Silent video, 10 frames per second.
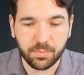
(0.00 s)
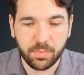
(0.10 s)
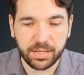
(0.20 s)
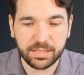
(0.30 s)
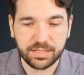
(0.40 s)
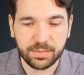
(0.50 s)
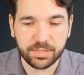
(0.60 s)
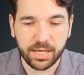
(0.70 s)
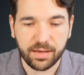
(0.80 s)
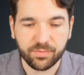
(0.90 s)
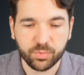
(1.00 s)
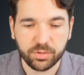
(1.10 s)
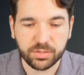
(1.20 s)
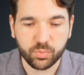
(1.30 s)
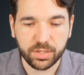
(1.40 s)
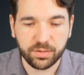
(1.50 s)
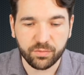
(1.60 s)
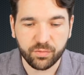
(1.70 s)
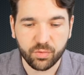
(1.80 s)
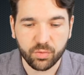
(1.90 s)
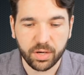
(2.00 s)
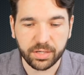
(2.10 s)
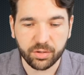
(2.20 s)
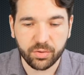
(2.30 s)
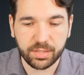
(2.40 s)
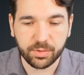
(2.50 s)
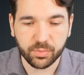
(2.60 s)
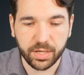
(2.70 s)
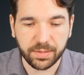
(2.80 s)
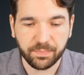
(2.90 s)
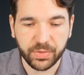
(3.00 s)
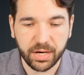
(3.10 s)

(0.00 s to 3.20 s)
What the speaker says: the many teams I have worked with for an incredible run.